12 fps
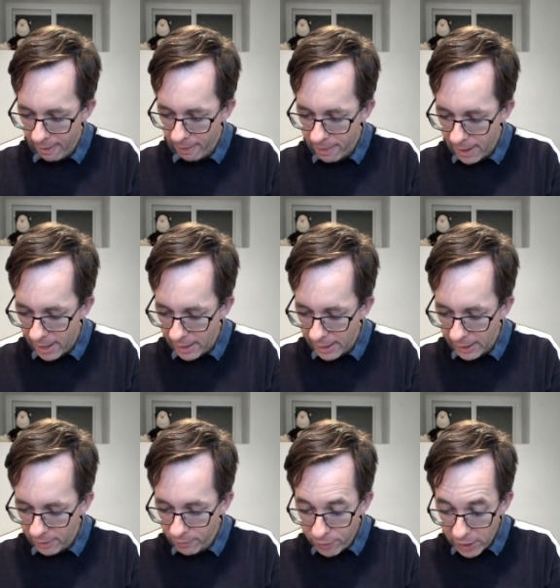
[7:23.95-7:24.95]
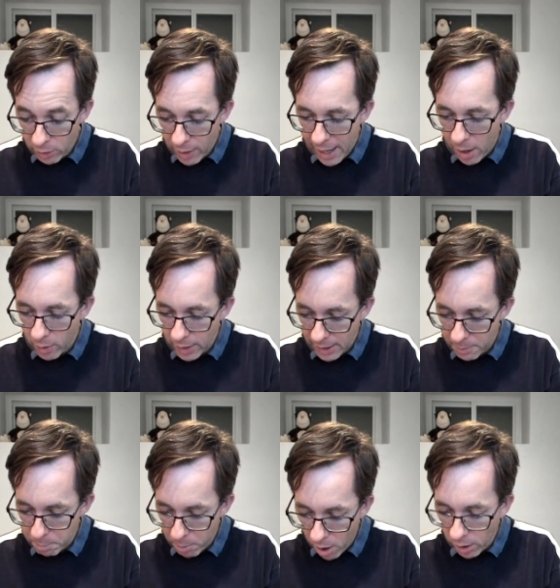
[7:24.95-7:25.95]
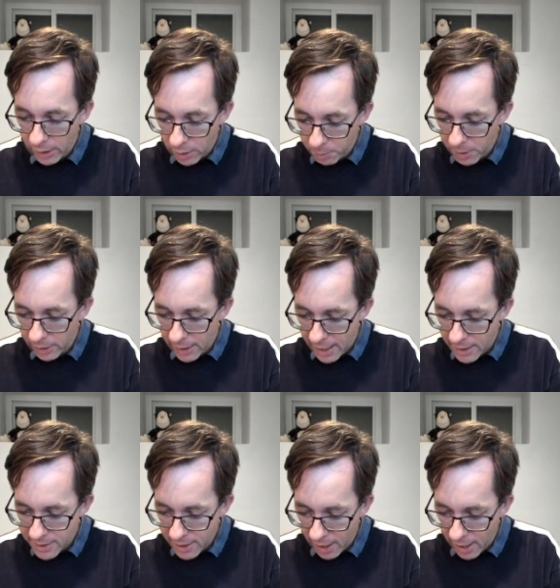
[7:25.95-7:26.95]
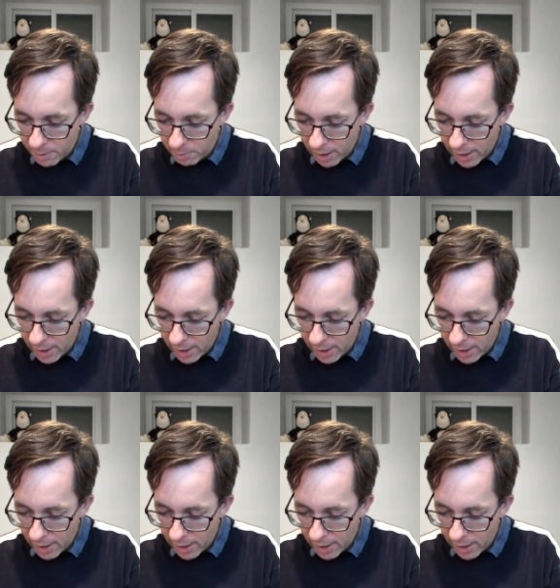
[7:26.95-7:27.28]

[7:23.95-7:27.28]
then it can figure out in polynomial and n time